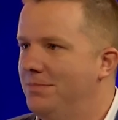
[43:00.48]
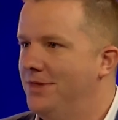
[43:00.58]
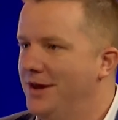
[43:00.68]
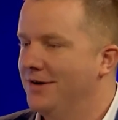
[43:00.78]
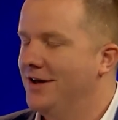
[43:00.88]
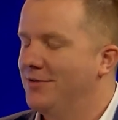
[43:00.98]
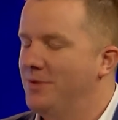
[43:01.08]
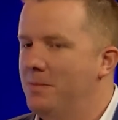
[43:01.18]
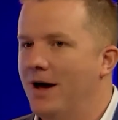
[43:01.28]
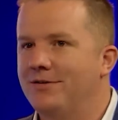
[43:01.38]
thing takes me
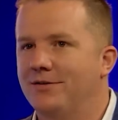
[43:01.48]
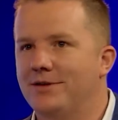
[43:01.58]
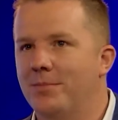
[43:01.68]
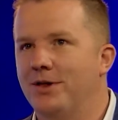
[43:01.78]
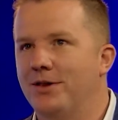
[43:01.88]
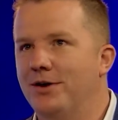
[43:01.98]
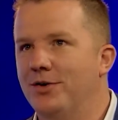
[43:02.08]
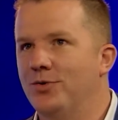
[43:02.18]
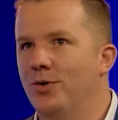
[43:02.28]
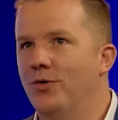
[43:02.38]
back to something that you
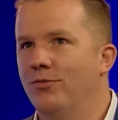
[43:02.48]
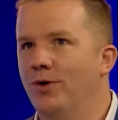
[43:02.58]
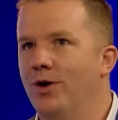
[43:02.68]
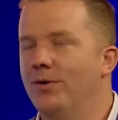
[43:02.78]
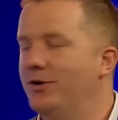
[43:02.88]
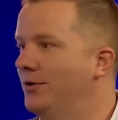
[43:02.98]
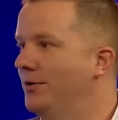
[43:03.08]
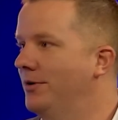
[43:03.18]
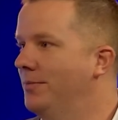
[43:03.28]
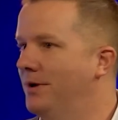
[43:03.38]
taught right when you
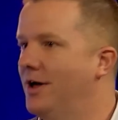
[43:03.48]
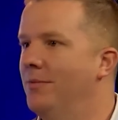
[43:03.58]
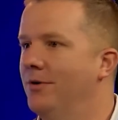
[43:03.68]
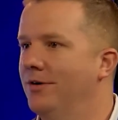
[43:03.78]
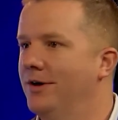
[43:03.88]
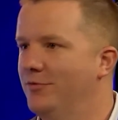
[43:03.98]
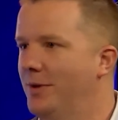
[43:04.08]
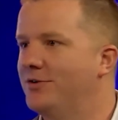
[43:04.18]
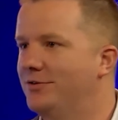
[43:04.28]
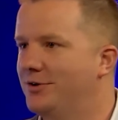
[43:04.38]
become an
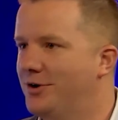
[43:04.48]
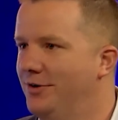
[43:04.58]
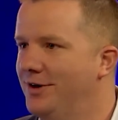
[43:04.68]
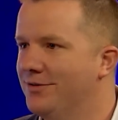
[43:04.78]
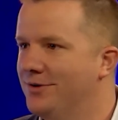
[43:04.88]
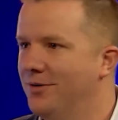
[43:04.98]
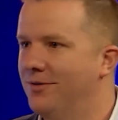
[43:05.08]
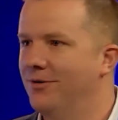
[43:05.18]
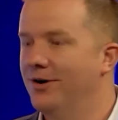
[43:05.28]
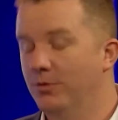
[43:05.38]
information security consultant,
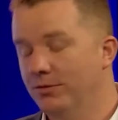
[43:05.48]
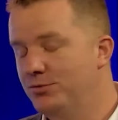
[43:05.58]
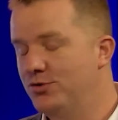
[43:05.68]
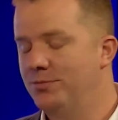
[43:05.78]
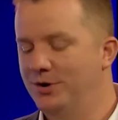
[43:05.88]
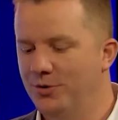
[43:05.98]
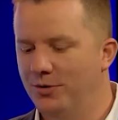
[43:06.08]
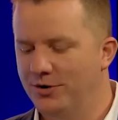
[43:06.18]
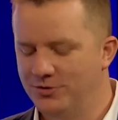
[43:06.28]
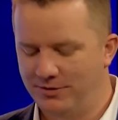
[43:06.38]
right? Or should be
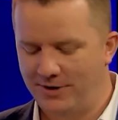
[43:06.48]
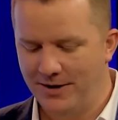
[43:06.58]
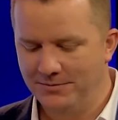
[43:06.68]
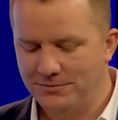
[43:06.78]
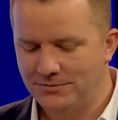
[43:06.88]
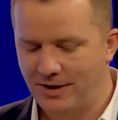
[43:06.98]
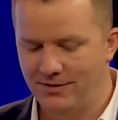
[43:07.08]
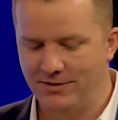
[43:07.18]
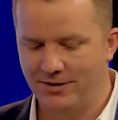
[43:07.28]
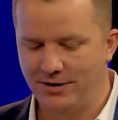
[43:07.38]
taught, I should say,
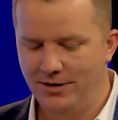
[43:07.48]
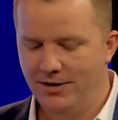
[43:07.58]
is that